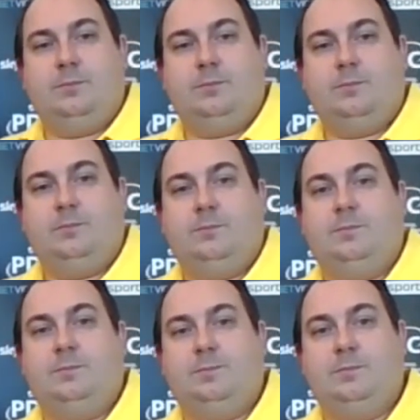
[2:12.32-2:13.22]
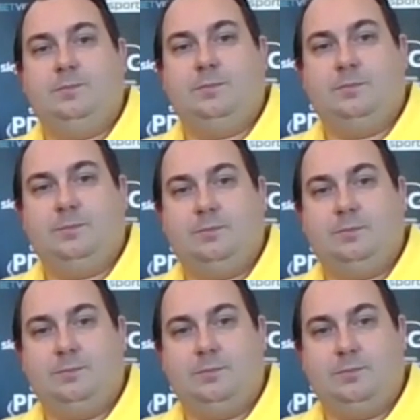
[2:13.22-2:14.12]

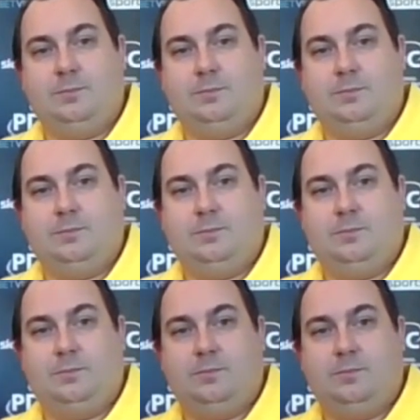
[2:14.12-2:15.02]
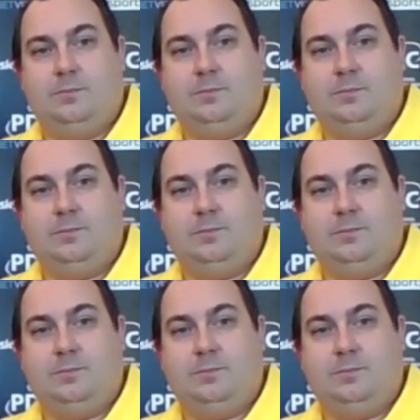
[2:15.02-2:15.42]
[no speech]